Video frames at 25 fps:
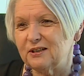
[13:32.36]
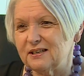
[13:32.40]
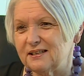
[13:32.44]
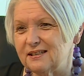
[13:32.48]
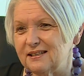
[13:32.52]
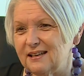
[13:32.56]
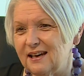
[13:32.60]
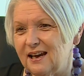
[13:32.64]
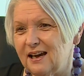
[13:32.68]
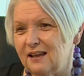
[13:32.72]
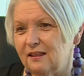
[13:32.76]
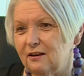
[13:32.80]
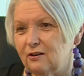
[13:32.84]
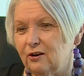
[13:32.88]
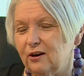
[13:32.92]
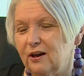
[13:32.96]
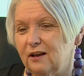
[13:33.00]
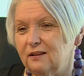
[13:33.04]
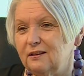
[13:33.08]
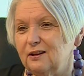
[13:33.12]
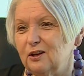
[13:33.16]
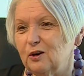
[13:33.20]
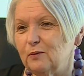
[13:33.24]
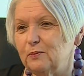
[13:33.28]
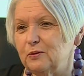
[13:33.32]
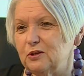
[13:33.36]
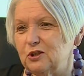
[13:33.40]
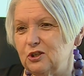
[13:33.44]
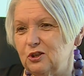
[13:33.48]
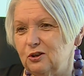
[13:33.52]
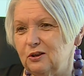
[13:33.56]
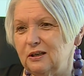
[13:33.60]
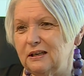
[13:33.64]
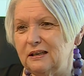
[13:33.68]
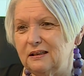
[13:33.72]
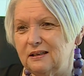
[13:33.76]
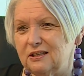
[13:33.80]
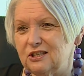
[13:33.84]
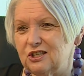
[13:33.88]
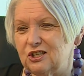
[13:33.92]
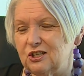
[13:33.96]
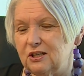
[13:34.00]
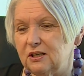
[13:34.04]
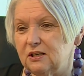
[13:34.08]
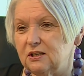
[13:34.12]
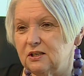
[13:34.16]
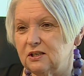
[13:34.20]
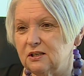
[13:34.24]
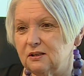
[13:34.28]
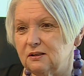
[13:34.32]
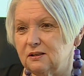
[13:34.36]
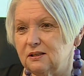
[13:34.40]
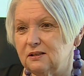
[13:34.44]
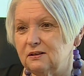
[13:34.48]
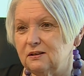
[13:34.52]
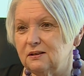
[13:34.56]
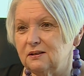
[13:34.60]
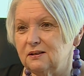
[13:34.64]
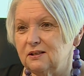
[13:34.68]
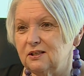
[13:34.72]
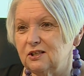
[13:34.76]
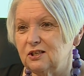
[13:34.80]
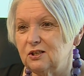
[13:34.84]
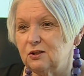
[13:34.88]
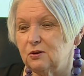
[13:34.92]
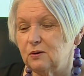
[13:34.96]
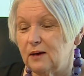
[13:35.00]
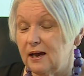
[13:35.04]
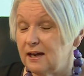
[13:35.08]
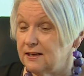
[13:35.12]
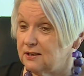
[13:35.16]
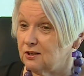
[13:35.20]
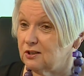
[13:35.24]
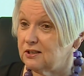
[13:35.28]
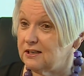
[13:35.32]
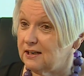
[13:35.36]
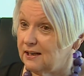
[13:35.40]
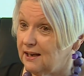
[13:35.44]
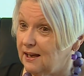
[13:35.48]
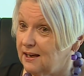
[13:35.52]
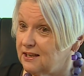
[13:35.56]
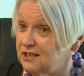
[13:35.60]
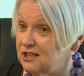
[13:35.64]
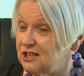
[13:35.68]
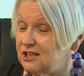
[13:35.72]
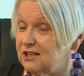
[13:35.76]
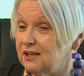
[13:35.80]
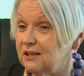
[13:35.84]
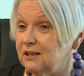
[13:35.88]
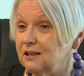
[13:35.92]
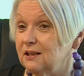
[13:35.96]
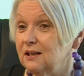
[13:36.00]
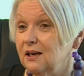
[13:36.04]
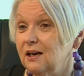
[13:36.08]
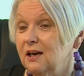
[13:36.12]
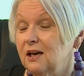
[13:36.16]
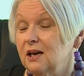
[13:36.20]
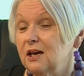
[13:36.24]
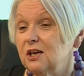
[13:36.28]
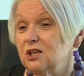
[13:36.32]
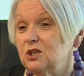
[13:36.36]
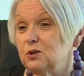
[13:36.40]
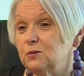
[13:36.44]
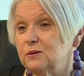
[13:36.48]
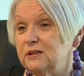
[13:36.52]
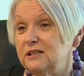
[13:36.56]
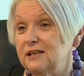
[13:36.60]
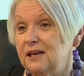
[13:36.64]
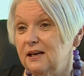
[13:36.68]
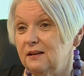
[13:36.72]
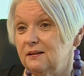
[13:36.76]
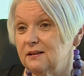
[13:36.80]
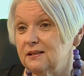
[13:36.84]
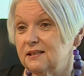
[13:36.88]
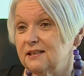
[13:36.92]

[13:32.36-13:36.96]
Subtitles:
to say that I had the opportunity this year to, as I did last year, to attend the